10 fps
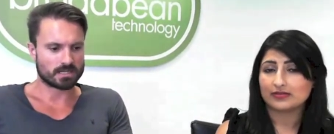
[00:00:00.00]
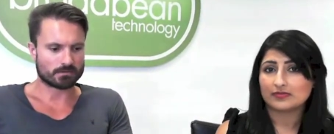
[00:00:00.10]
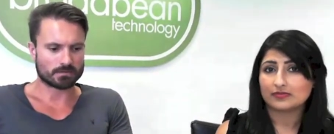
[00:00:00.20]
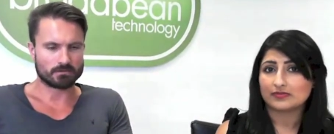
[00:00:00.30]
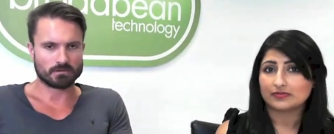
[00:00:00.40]
Speaker 1: it's an
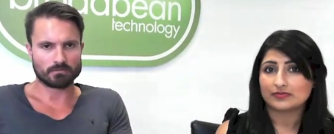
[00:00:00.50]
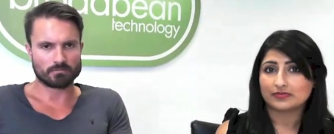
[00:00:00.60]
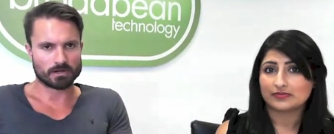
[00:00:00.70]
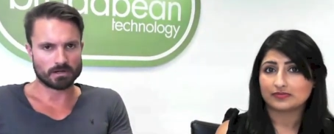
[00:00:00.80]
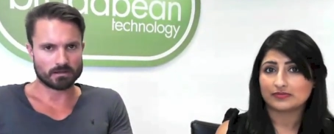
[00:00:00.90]
absolute no
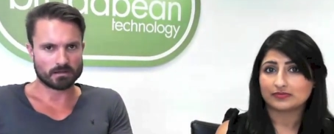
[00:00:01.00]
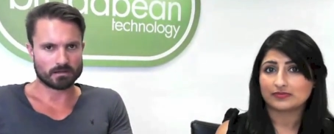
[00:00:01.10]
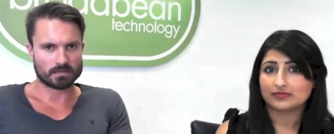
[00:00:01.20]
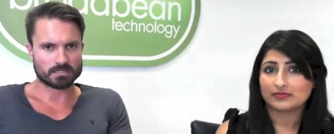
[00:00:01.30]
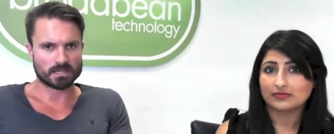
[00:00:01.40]
brainer
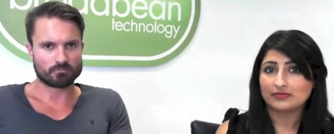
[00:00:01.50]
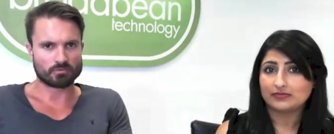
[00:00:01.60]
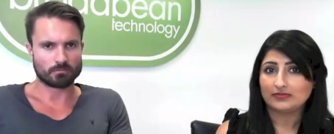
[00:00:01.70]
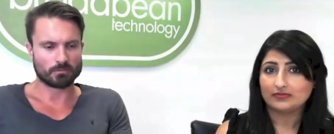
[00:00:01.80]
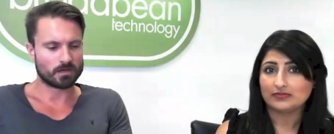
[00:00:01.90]
uh, to
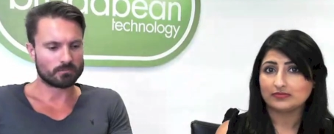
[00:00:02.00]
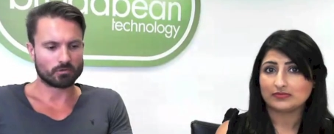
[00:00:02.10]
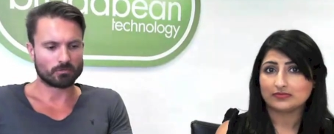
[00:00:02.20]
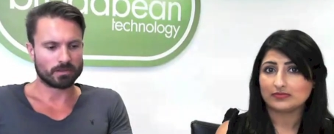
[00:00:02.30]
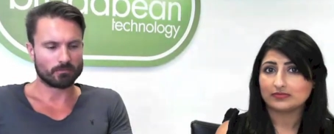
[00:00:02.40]
have uh,
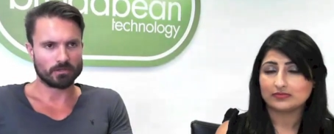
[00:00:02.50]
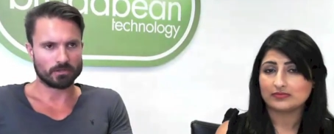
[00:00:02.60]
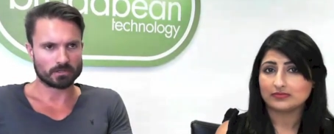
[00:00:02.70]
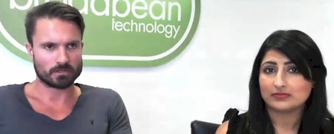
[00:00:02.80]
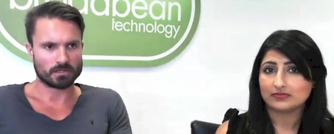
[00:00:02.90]
Broadbean when
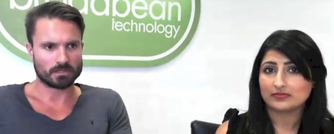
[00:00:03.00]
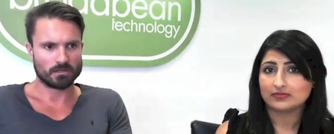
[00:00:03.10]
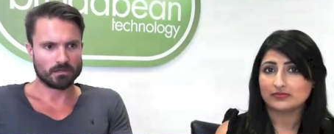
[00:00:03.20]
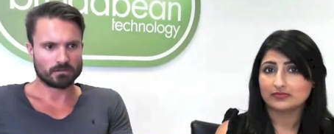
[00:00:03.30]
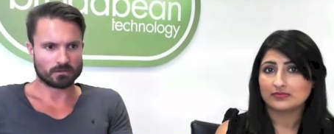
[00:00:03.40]
you look at
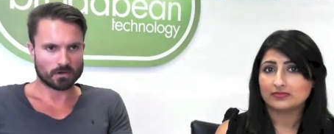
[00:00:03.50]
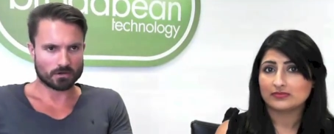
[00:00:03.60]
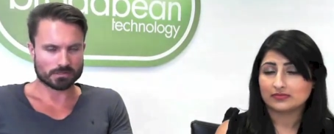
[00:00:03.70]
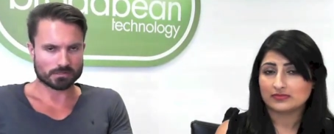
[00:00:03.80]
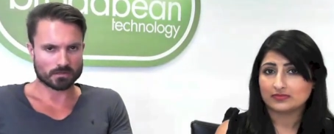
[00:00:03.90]
the, the
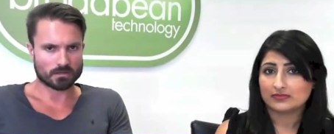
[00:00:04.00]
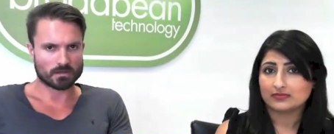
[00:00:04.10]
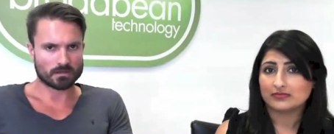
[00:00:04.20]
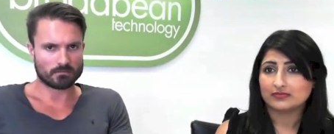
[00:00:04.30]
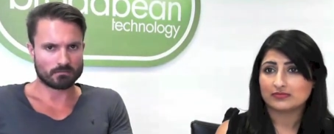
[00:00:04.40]
cost
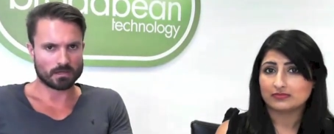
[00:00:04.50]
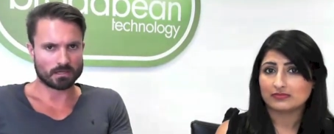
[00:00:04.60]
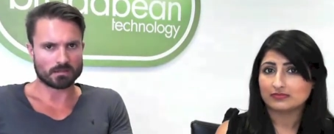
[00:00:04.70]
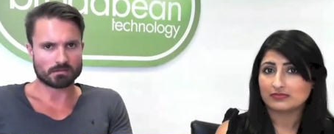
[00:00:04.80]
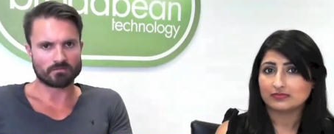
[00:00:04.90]
um,
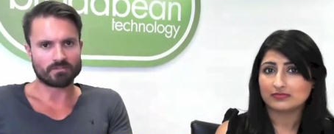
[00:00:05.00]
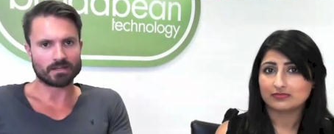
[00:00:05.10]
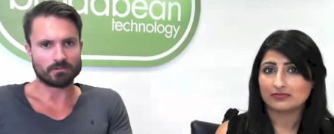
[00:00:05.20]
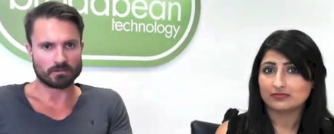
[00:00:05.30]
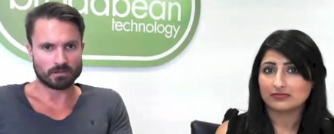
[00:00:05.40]
against the
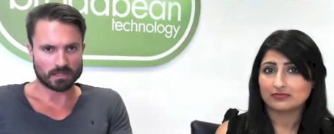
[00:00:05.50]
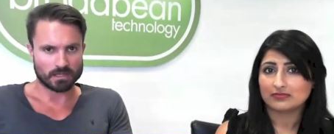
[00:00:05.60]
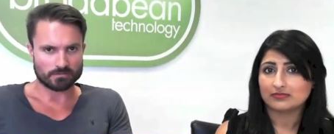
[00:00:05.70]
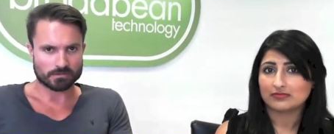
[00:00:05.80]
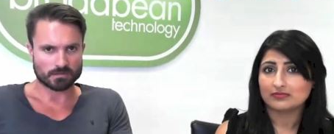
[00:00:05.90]
value that it
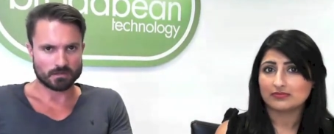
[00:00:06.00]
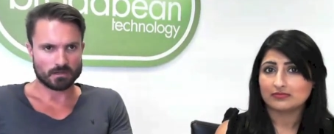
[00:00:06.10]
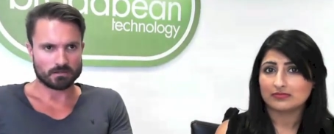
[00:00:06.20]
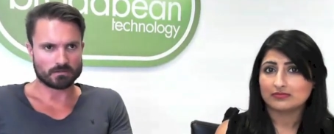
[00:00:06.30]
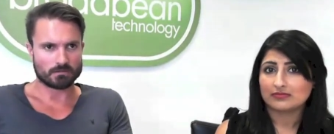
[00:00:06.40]

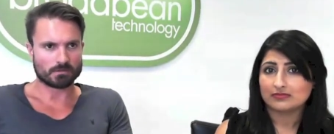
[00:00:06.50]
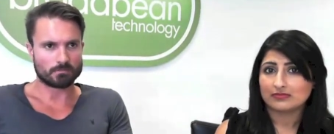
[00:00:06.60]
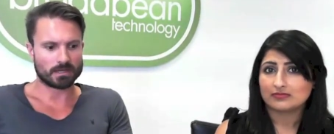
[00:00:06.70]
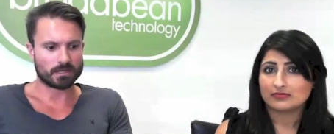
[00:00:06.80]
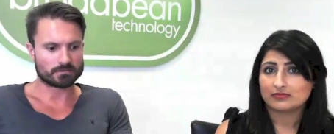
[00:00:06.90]
gives in
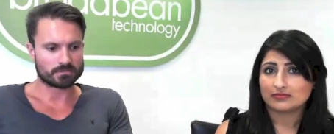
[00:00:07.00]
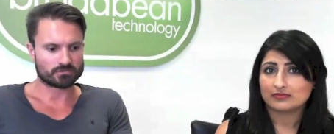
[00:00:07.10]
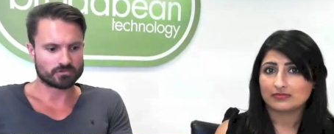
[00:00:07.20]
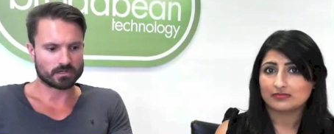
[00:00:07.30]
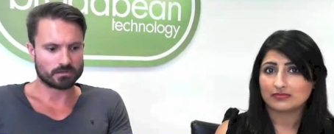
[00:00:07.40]
terms of being able
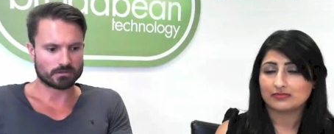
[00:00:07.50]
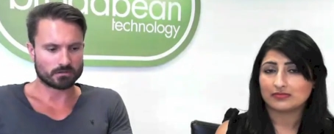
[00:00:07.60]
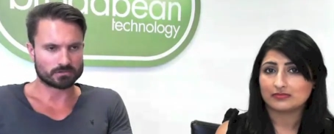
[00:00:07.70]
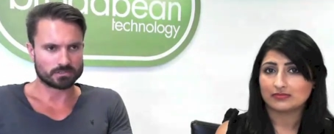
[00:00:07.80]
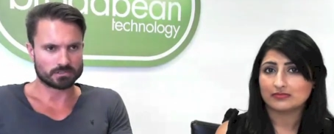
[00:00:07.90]
to train
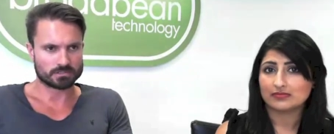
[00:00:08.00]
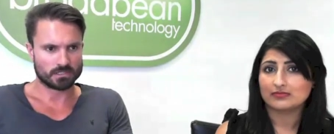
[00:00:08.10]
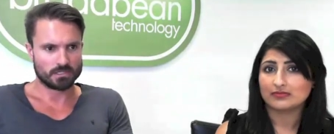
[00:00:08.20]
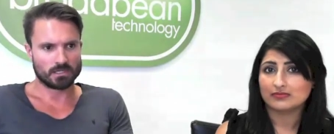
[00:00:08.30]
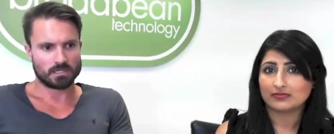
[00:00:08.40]

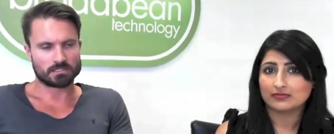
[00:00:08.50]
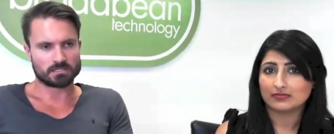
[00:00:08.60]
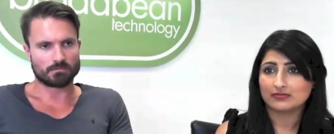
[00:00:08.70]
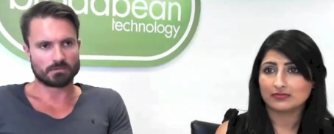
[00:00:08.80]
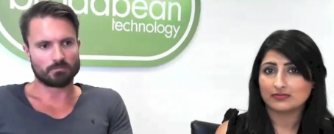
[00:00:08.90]
consultants, in
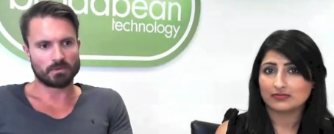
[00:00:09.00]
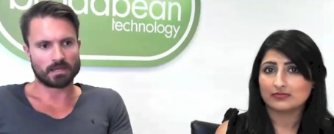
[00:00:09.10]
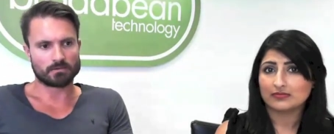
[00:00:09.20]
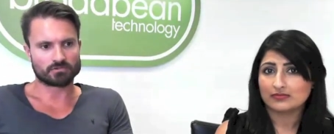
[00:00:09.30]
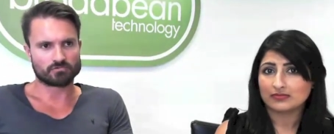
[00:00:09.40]
terms of
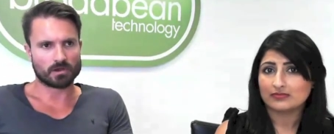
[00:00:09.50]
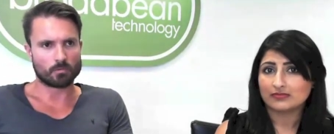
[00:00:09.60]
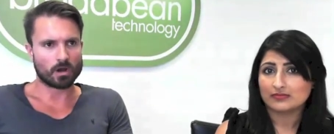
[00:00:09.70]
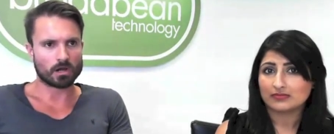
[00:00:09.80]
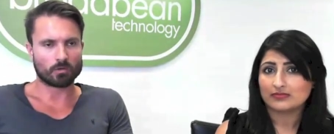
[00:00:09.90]
being able to
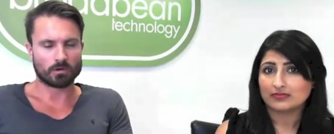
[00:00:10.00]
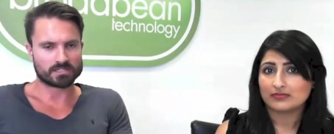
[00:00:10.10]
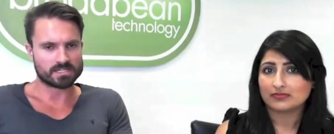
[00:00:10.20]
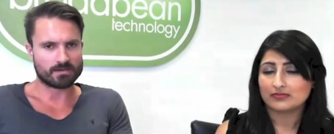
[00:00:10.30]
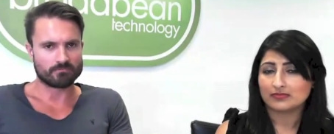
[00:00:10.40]
write one
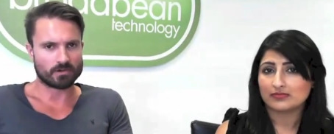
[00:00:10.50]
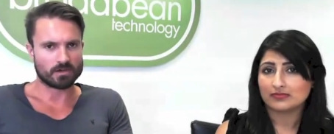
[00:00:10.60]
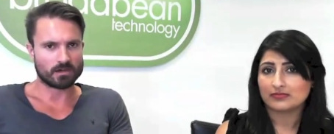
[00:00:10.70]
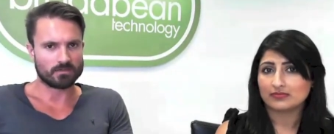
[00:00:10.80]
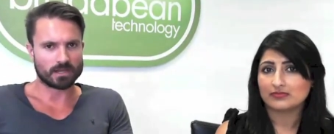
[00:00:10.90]
quality
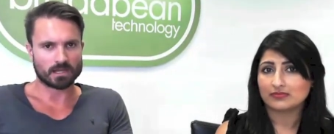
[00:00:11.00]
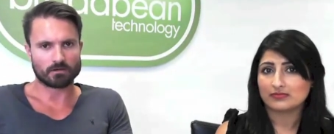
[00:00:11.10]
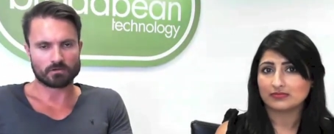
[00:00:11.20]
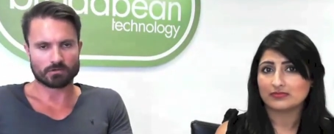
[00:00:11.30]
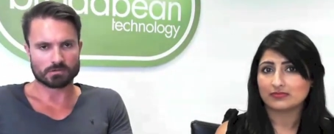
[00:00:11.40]
advert and that
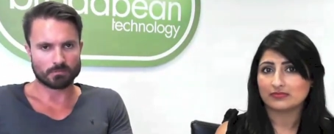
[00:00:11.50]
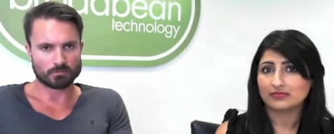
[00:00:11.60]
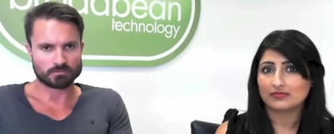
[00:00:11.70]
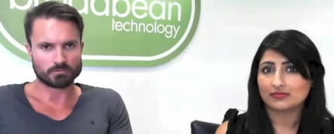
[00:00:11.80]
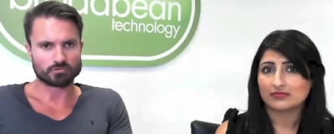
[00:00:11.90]
go across
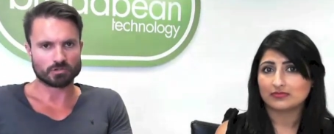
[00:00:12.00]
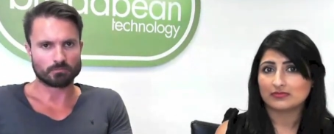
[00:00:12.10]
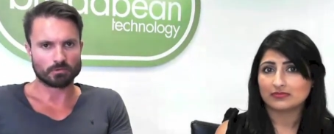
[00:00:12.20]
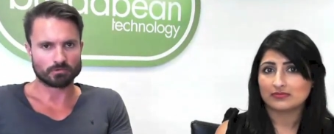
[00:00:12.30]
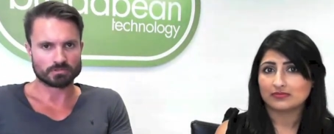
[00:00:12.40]
multiple
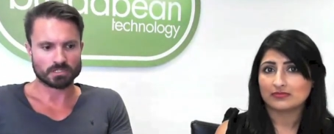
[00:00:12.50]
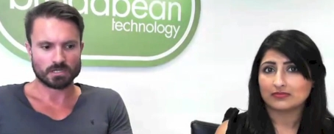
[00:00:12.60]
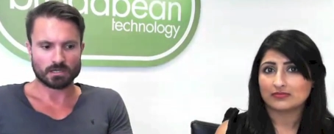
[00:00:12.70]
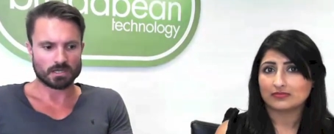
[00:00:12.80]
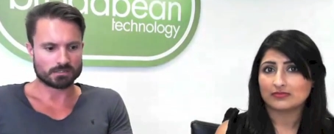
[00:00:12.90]
job
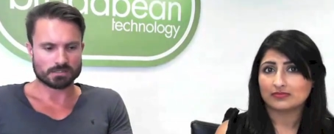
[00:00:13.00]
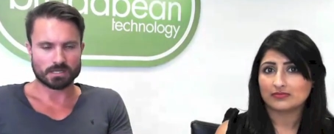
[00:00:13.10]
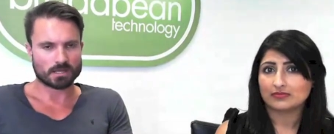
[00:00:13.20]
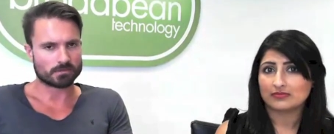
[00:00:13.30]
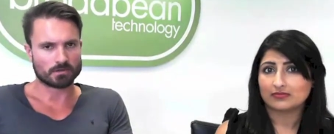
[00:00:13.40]
boards. It's
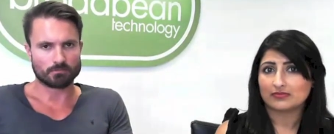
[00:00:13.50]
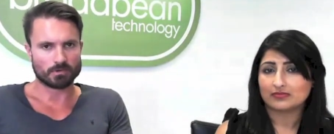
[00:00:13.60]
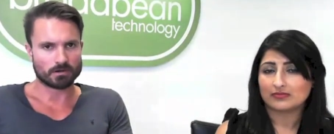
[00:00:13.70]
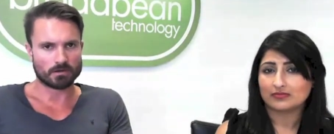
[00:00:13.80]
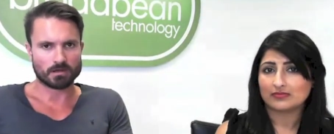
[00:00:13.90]
just an
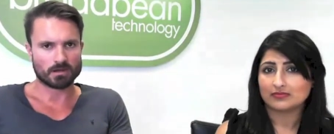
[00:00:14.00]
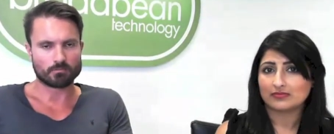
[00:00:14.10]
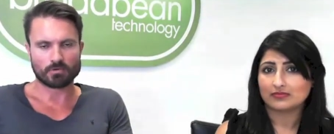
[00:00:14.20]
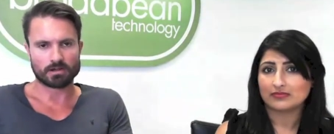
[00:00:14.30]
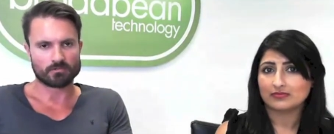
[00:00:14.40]
absolute uh,
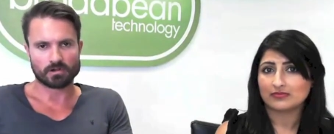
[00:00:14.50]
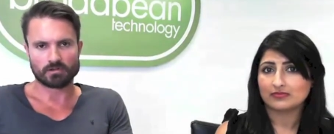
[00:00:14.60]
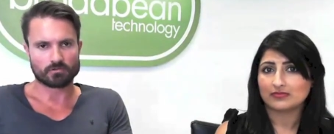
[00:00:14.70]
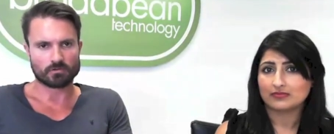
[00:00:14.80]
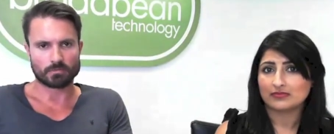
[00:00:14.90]
no brainer for
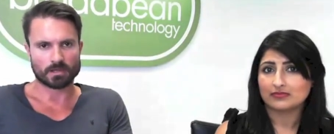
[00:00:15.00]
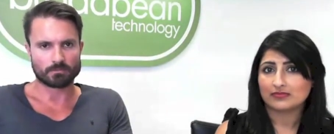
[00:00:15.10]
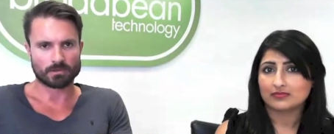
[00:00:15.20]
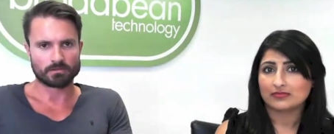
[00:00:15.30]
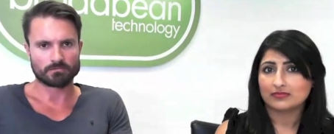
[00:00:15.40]
any recruitment
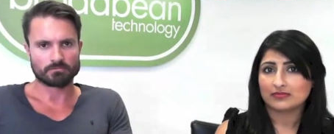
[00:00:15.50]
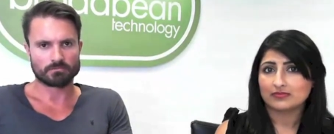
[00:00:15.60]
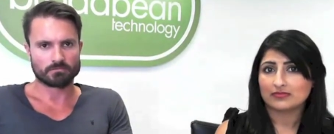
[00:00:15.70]
company.